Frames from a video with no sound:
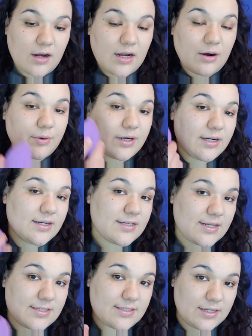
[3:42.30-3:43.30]
Now we're gonna
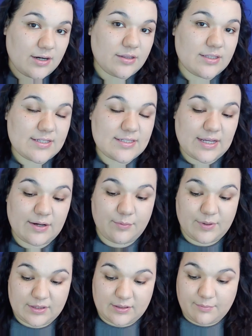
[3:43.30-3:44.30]
test it on this side
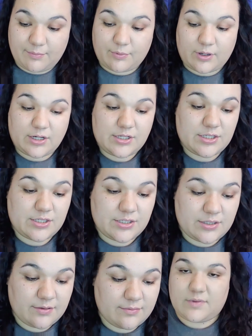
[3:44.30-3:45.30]
with a
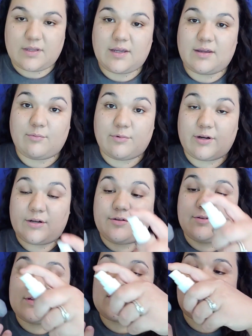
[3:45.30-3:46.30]
brush, and we're gonna
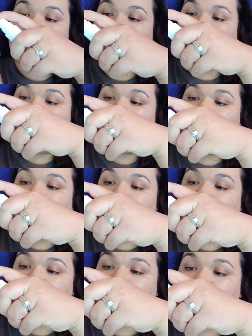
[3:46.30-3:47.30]
do the same thing,
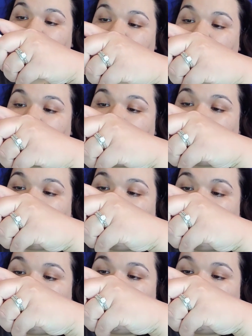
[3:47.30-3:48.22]
just one pump.